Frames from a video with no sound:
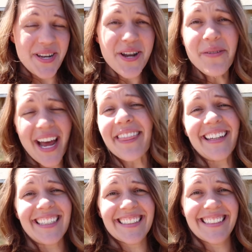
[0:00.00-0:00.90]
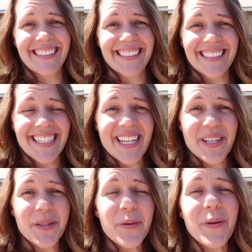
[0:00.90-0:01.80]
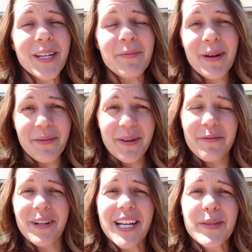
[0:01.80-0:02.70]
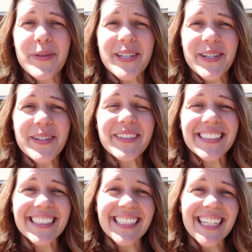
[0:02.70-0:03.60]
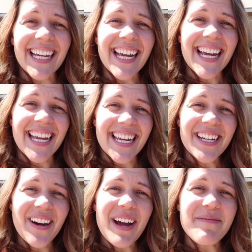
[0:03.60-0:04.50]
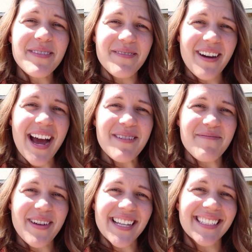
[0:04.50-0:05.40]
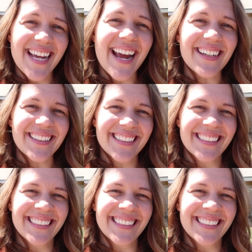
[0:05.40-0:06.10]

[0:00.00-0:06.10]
no nothing. So what did my wonderful husband do? He grabbed the rat by the tail